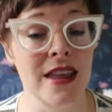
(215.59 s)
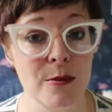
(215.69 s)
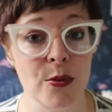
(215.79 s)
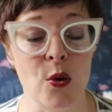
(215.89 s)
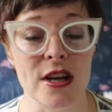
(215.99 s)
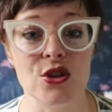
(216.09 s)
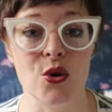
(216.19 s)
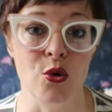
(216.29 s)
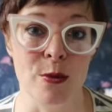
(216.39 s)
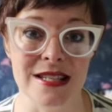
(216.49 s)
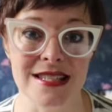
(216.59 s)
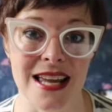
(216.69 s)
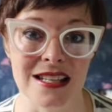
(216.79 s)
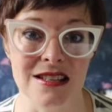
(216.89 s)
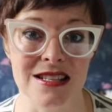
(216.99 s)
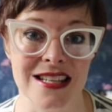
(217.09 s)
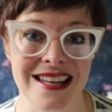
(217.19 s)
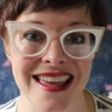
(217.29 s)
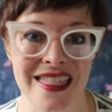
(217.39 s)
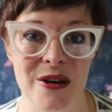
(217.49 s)
that point all be scattered
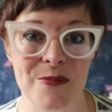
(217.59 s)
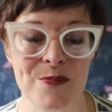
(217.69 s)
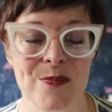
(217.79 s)
together.